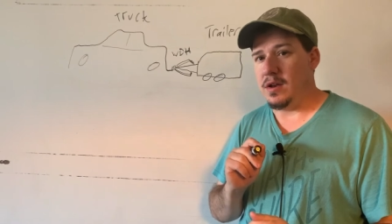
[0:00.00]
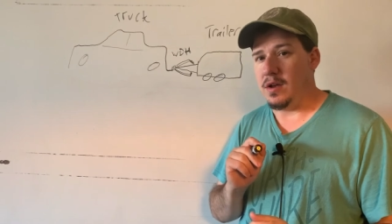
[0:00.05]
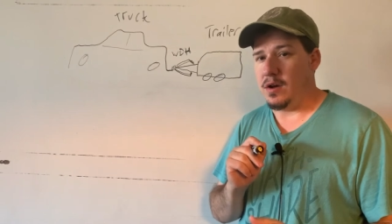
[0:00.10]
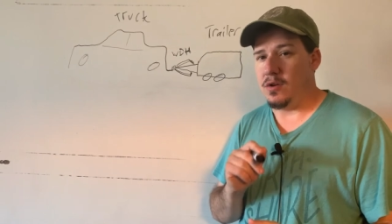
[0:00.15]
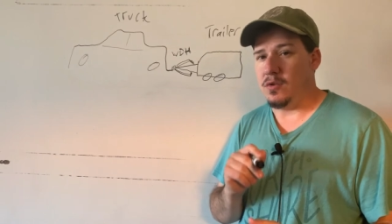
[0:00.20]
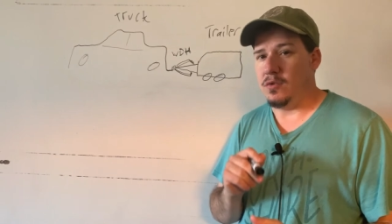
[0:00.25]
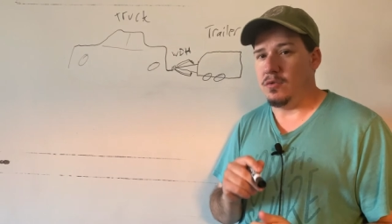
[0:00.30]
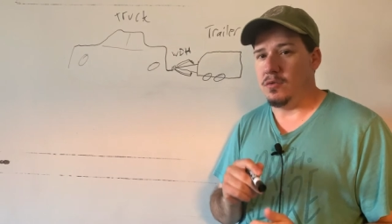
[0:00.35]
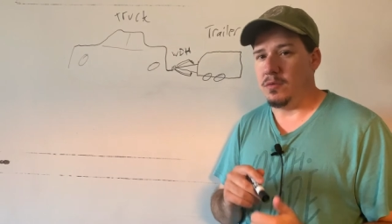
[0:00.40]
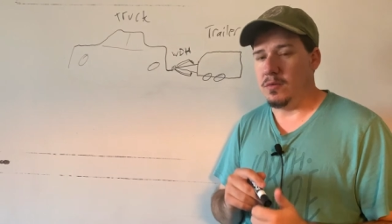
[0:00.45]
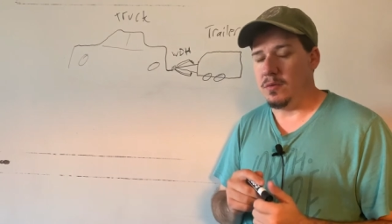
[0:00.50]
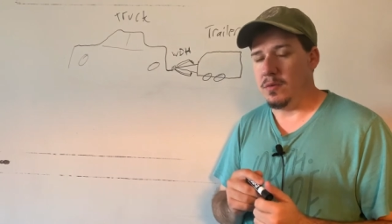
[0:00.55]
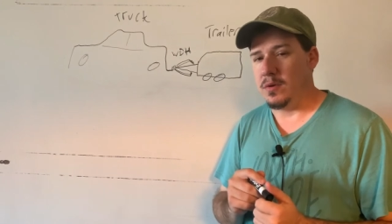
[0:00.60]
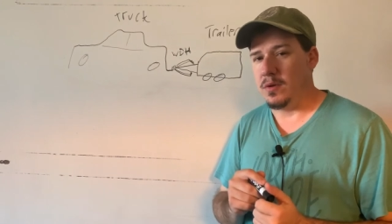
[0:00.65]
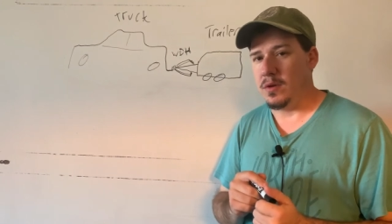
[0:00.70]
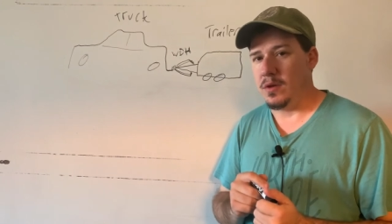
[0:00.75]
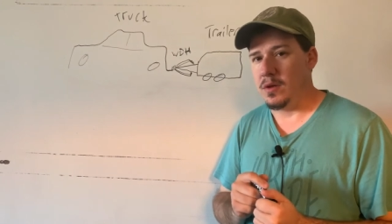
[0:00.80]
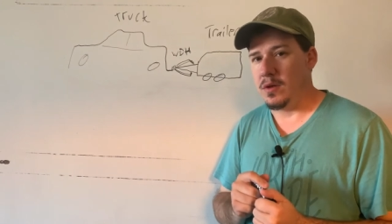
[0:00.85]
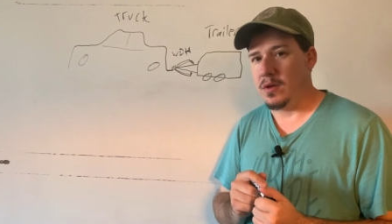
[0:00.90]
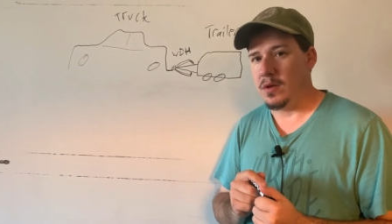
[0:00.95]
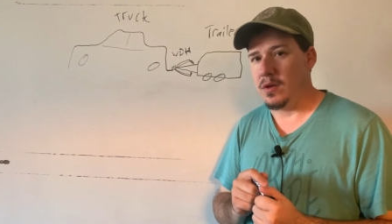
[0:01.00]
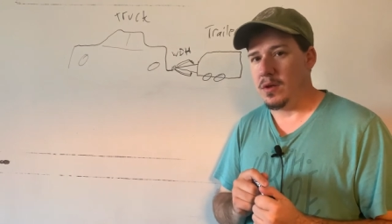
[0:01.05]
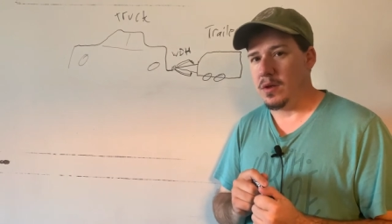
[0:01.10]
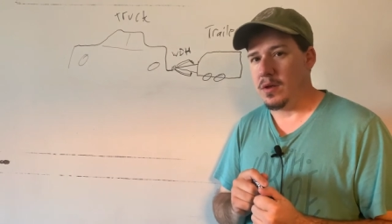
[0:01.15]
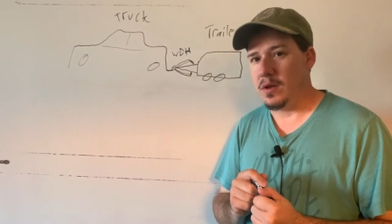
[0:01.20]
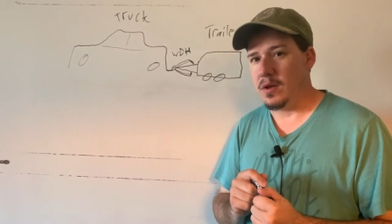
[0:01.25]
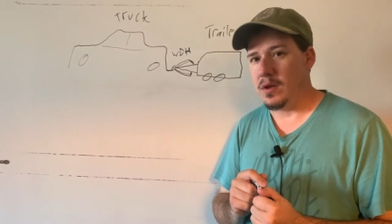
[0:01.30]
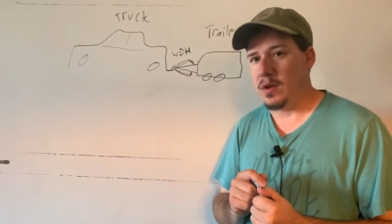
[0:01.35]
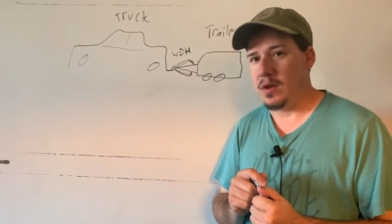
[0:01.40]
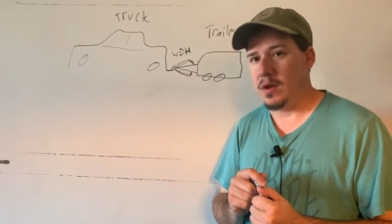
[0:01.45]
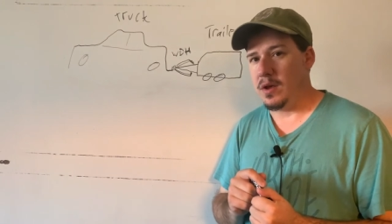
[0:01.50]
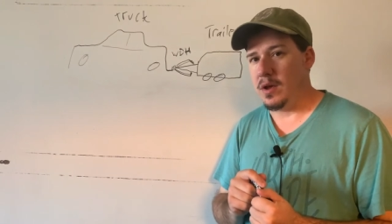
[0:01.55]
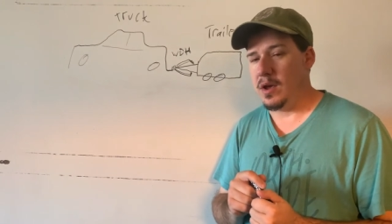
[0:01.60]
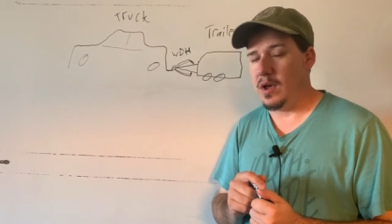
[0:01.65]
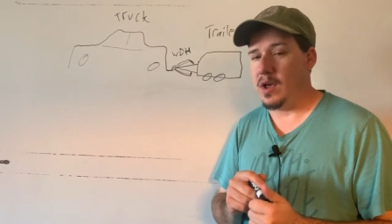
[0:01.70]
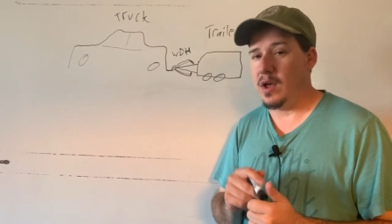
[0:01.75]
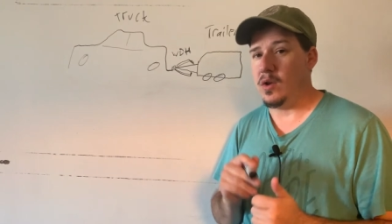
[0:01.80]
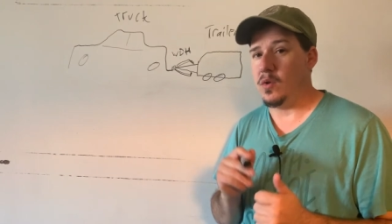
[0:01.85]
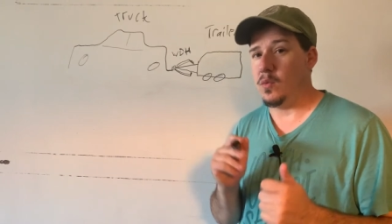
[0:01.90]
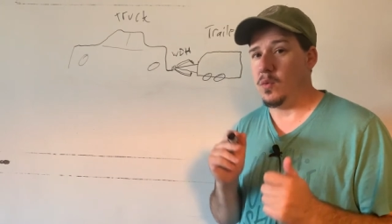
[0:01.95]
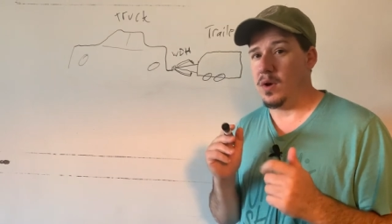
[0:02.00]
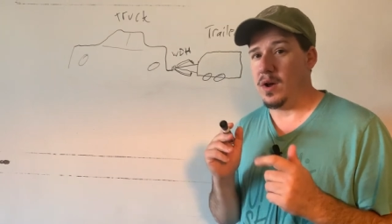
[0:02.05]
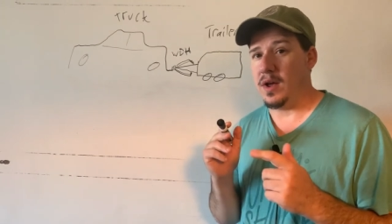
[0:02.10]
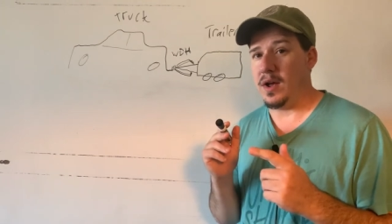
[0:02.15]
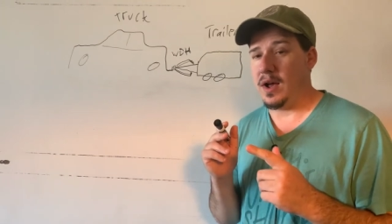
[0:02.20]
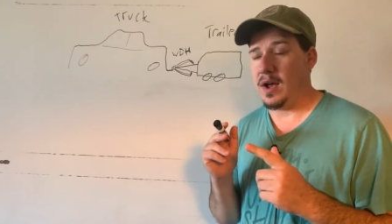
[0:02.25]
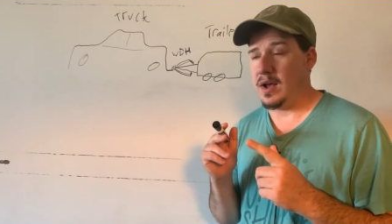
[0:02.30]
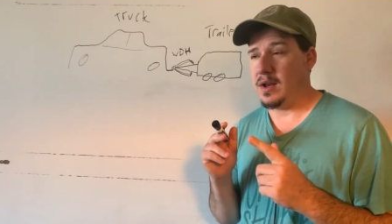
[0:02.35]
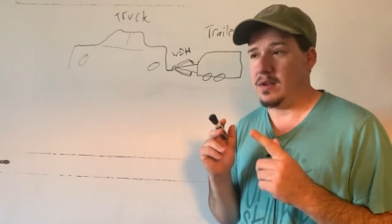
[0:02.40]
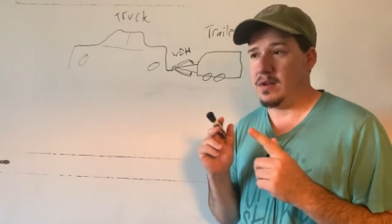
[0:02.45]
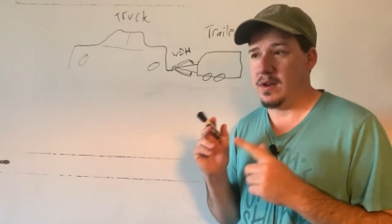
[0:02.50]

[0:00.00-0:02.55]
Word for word: know and what I